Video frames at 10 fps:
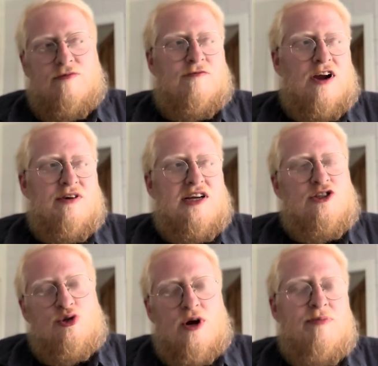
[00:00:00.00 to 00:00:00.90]
very mm.
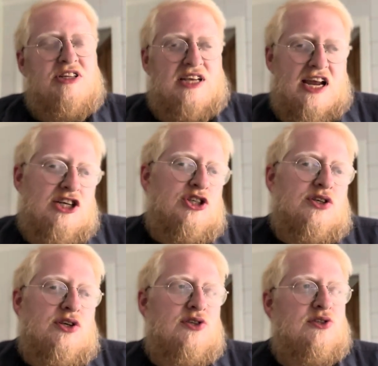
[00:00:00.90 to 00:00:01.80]

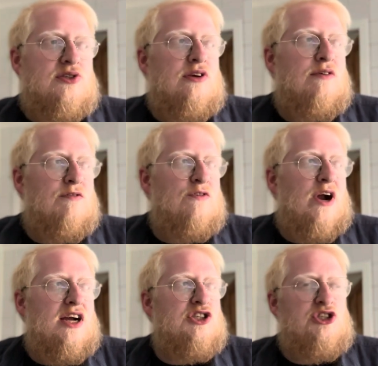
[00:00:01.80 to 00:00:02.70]
trepidatious
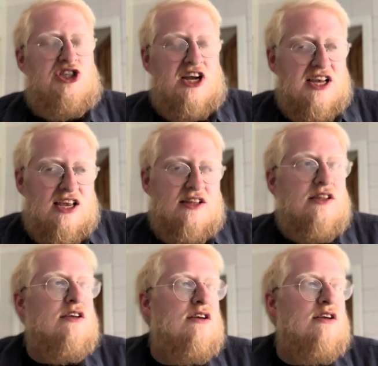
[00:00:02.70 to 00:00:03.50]
fresh chicken.